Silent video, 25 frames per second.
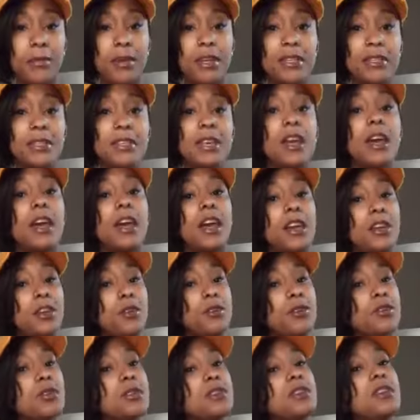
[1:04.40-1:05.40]
limits, and
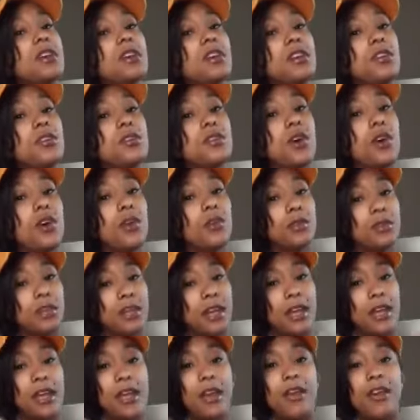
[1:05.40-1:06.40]
you continue to
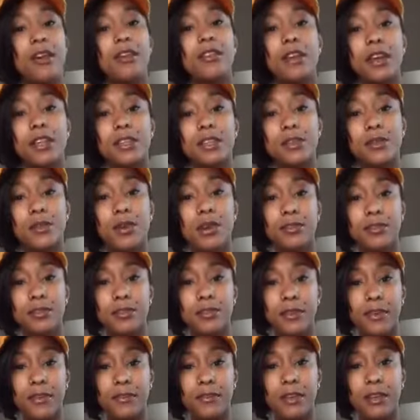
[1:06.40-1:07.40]
only carry that
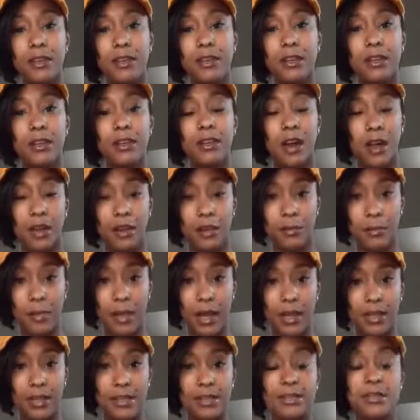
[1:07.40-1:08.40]
$250
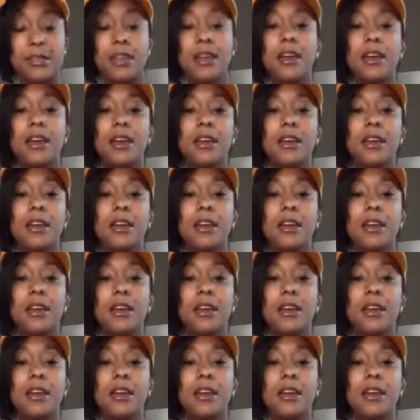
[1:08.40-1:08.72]
balance.